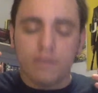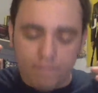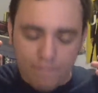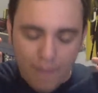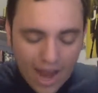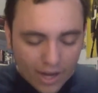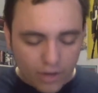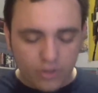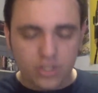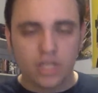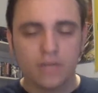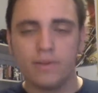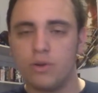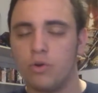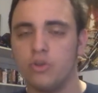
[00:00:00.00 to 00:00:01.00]
Batgirl's going
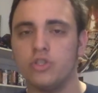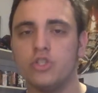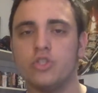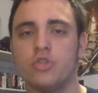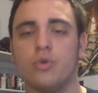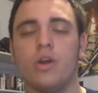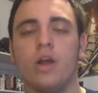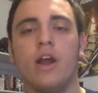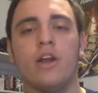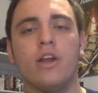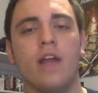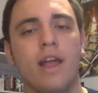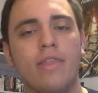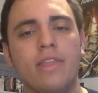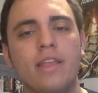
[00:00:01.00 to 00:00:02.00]
to be an origin story.
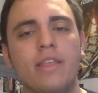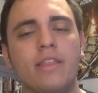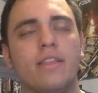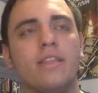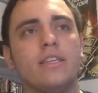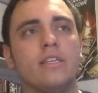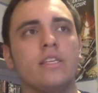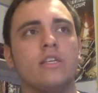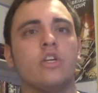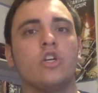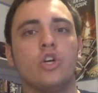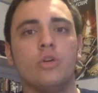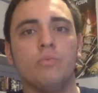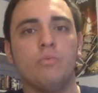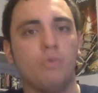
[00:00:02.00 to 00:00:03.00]
I think that this is a
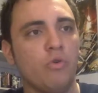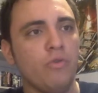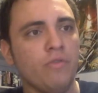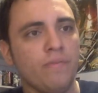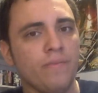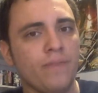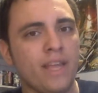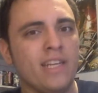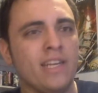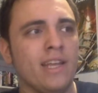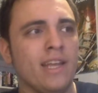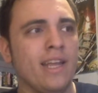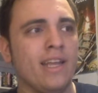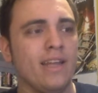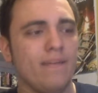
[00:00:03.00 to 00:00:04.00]
good move. And
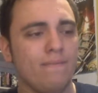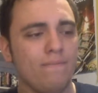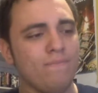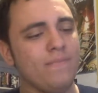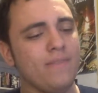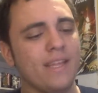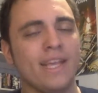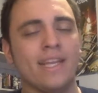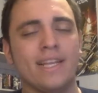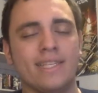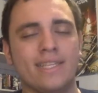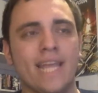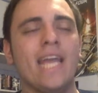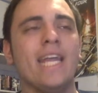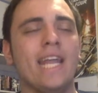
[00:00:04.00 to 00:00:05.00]
in a
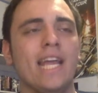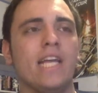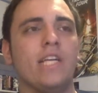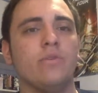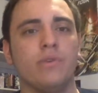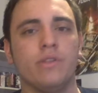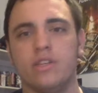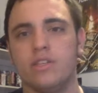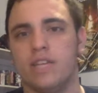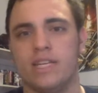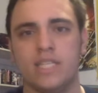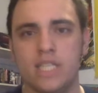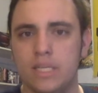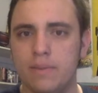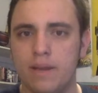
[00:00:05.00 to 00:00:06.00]
day and age where there's like
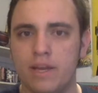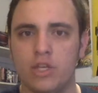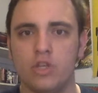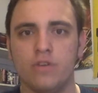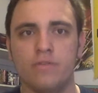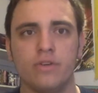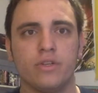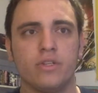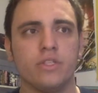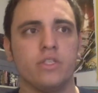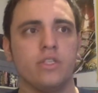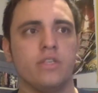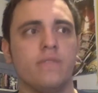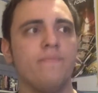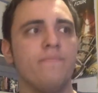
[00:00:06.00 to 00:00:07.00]
cinematic universes
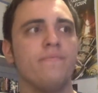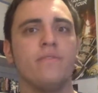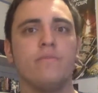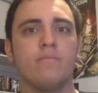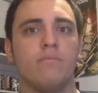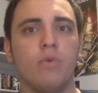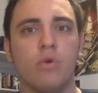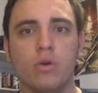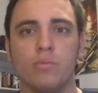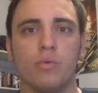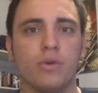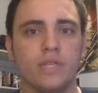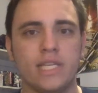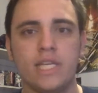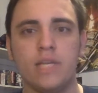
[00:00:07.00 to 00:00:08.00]
and
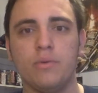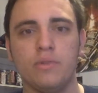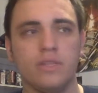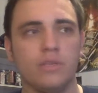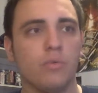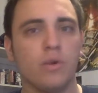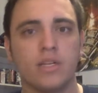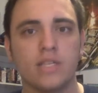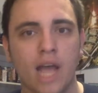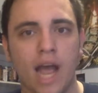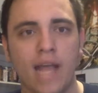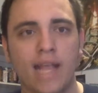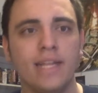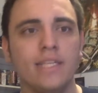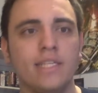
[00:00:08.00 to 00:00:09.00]
more sequels and more
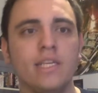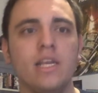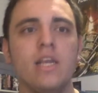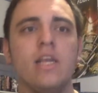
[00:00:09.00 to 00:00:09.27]
tie-ins,